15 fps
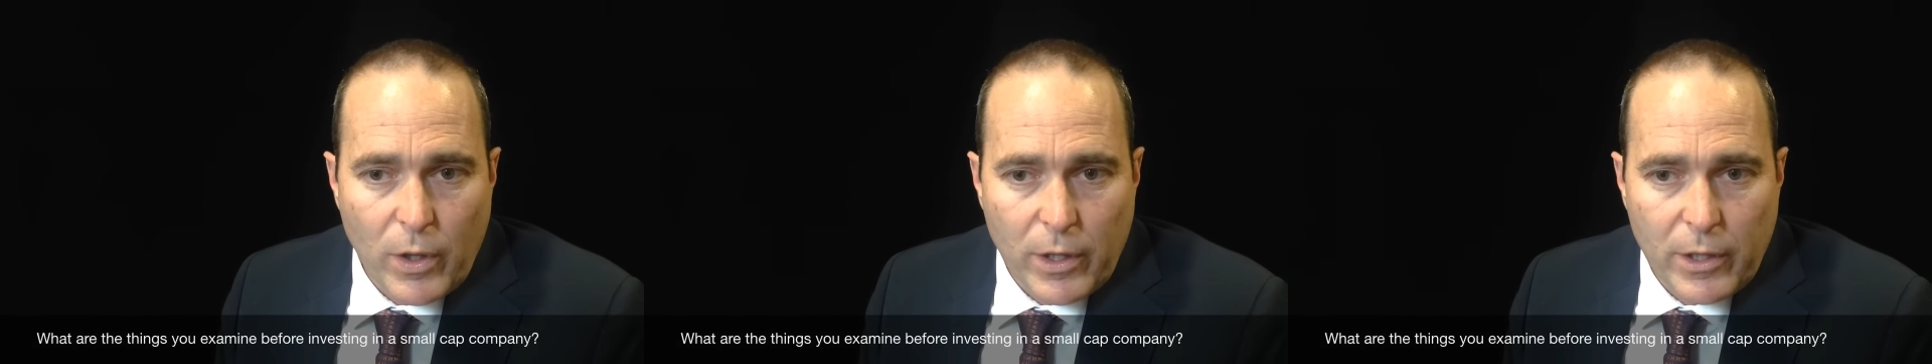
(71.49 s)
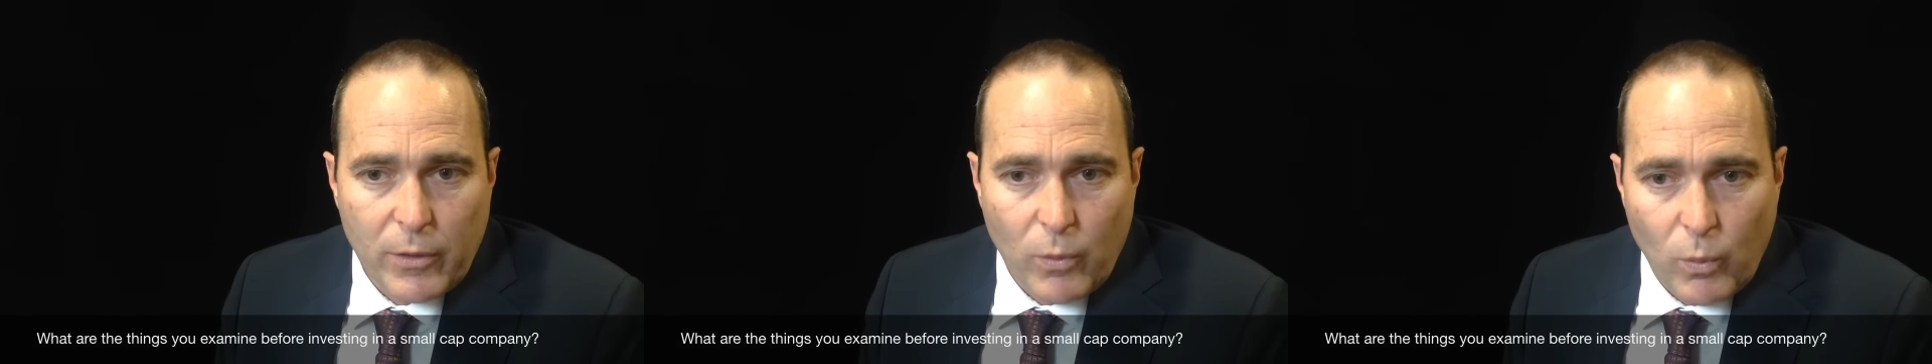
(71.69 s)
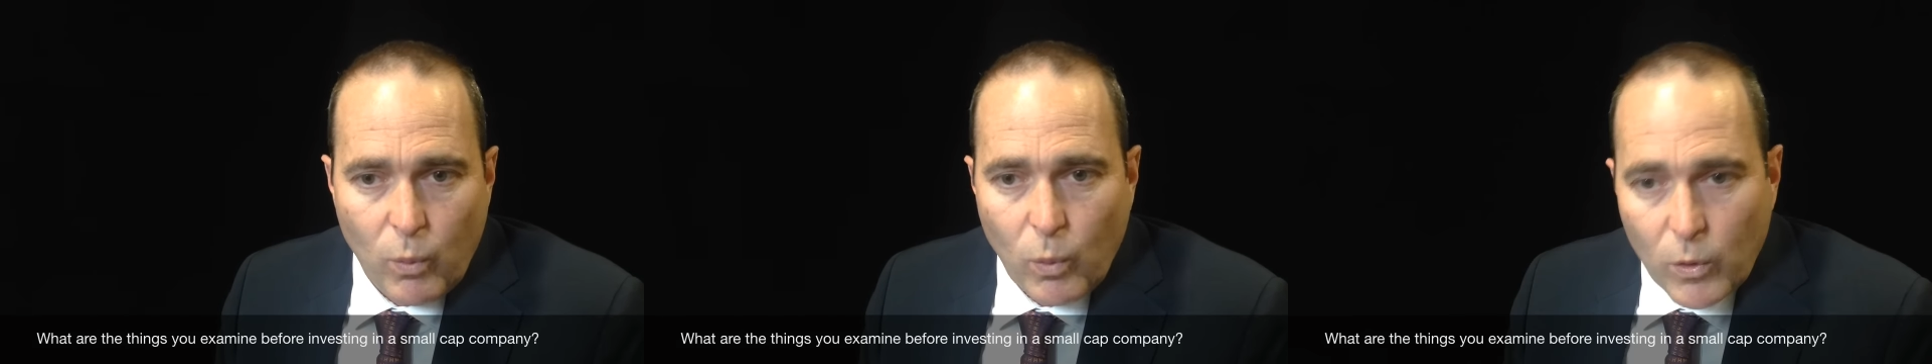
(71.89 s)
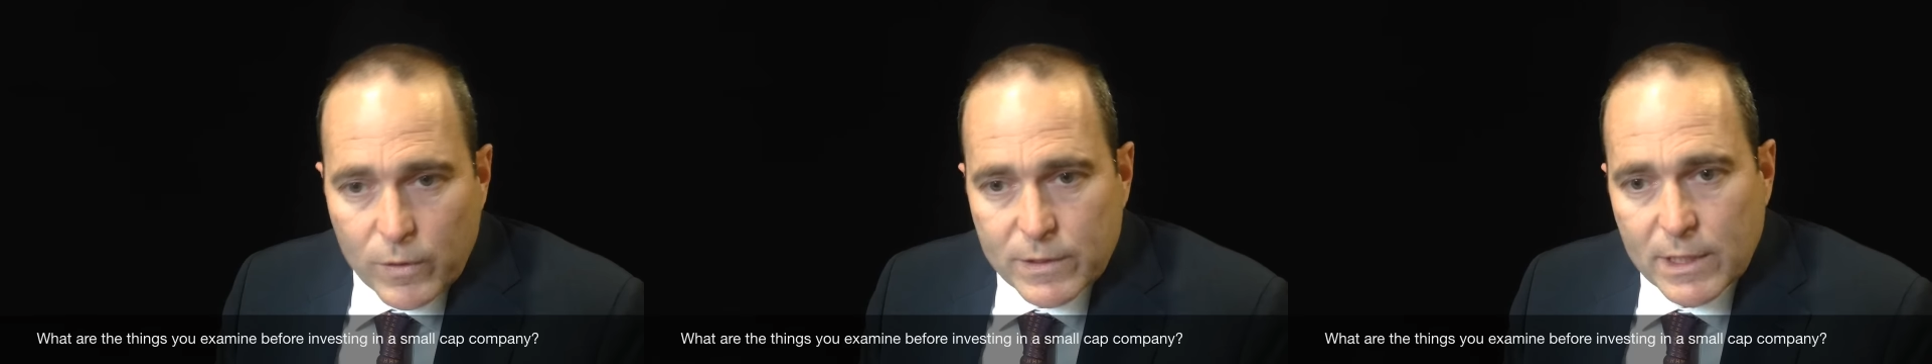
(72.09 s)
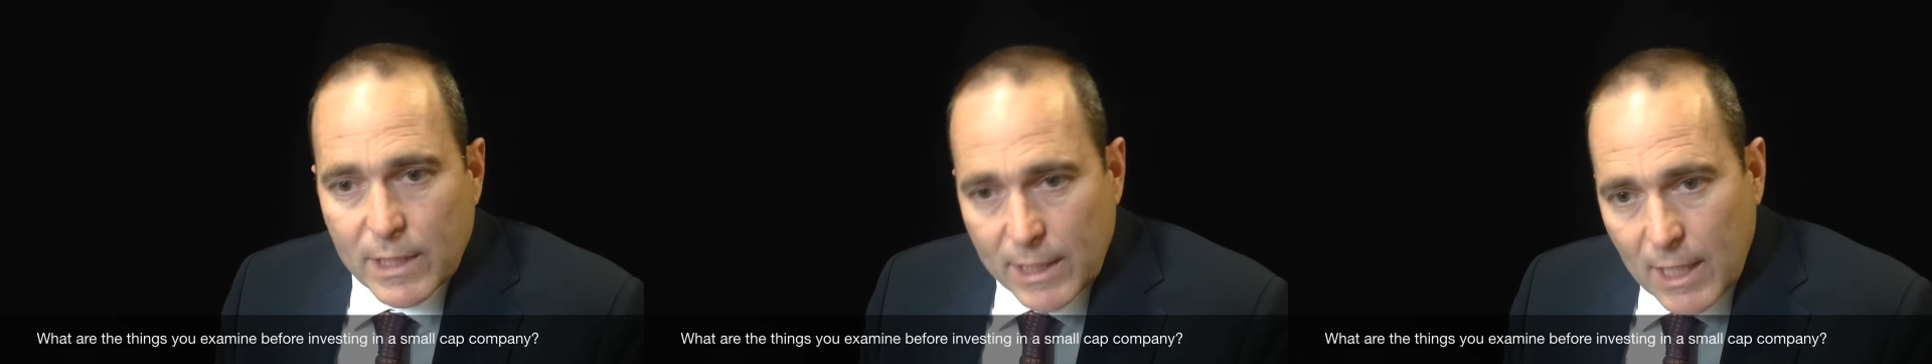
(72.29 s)
and
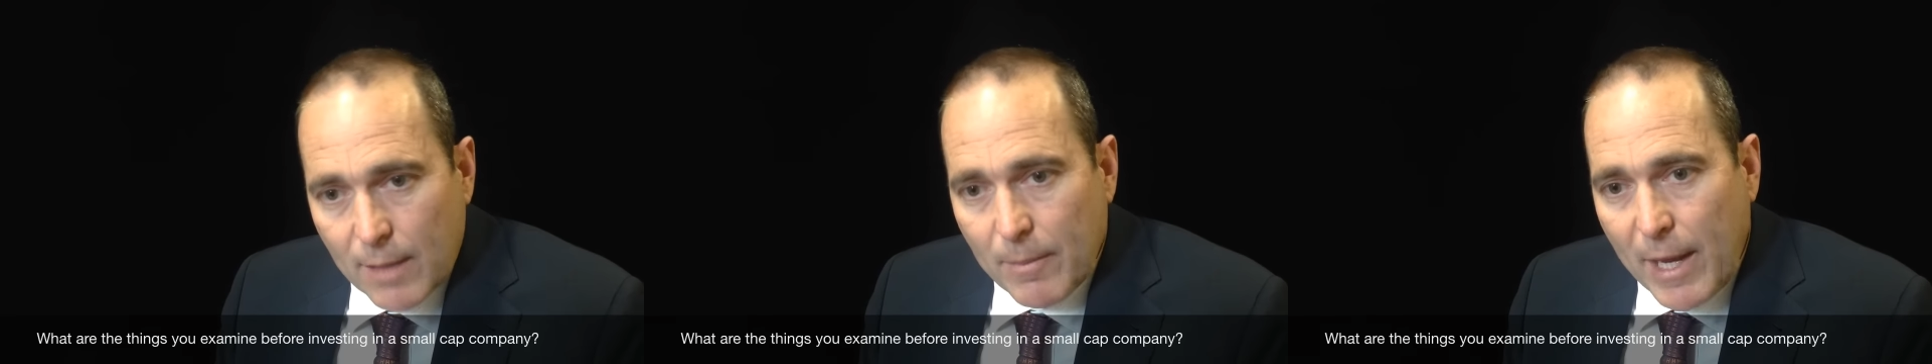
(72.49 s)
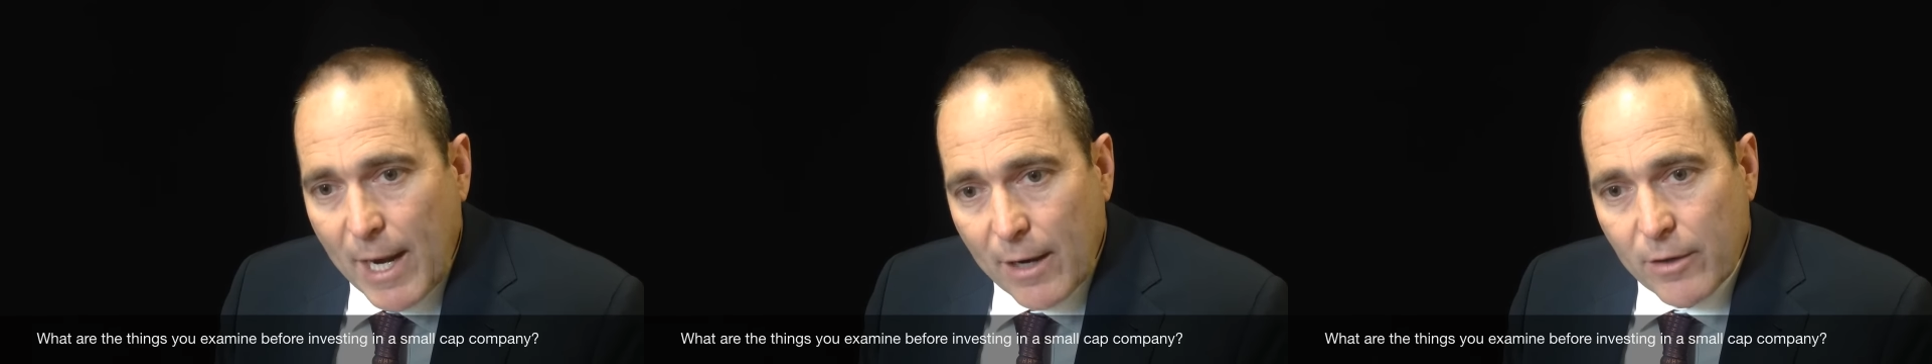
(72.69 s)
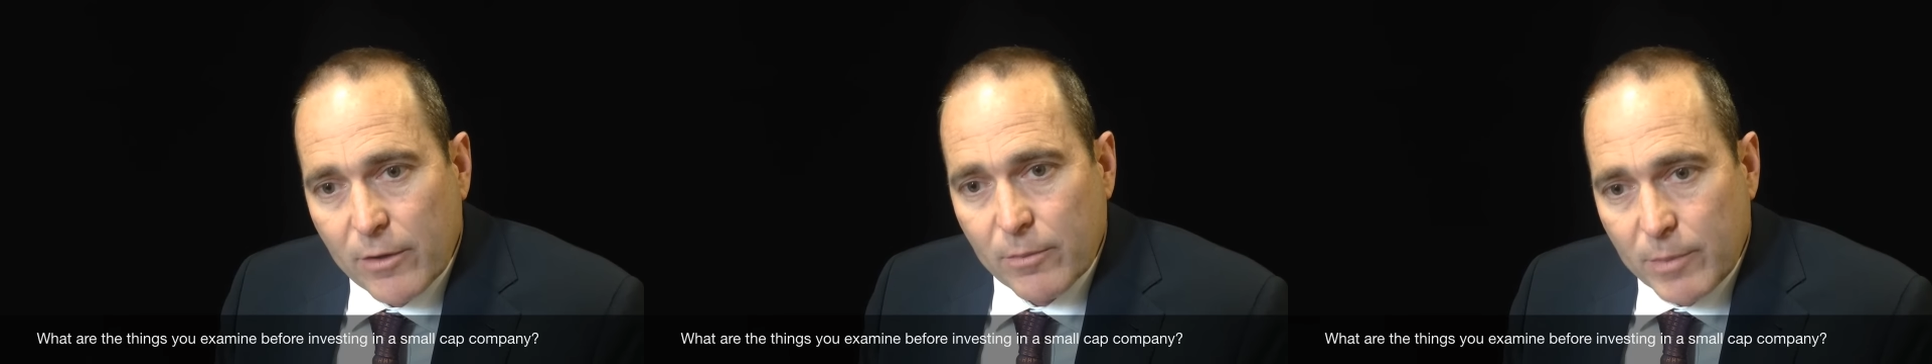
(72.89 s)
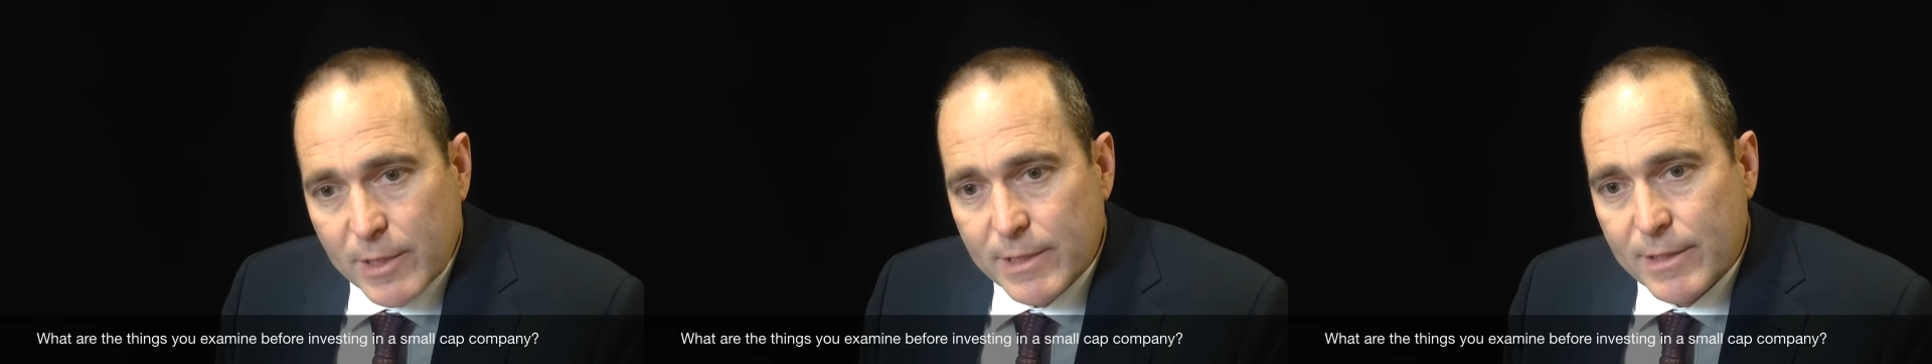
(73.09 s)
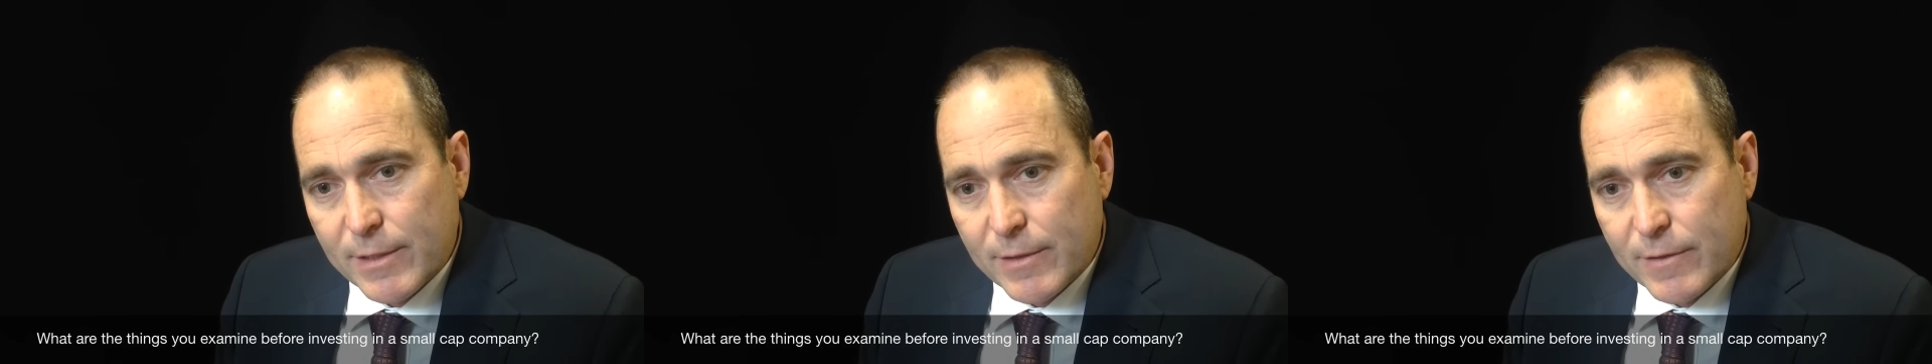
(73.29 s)
what's going to come out of the
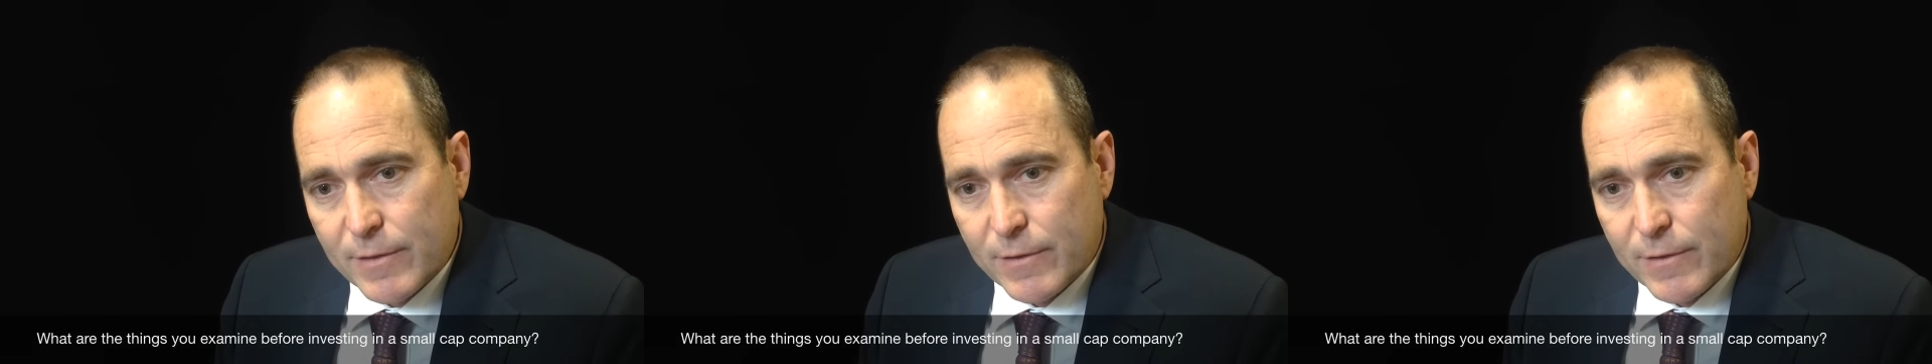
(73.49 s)
business.